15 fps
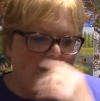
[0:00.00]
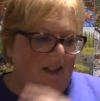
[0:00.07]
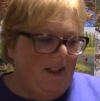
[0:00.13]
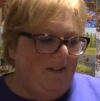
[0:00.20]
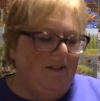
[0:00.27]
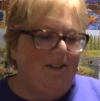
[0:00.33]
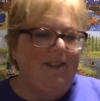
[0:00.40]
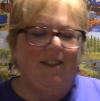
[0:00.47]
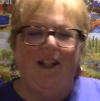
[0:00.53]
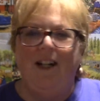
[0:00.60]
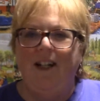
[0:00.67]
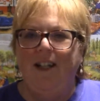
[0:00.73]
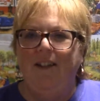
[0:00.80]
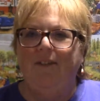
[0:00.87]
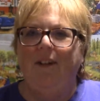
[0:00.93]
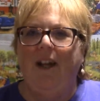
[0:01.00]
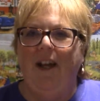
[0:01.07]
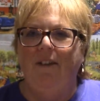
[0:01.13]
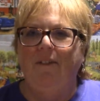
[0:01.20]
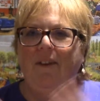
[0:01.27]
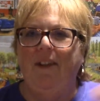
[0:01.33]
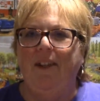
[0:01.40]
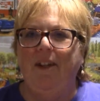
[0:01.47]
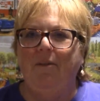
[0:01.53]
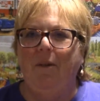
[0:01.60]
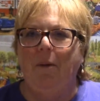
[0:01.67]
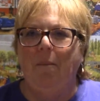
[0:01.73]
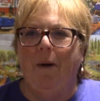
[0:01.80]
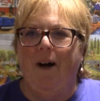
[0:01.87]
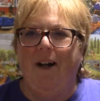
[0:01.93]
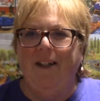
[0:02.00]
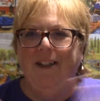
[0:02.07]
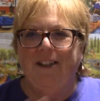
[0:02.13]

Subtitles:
Now, it's kind of a everything we bought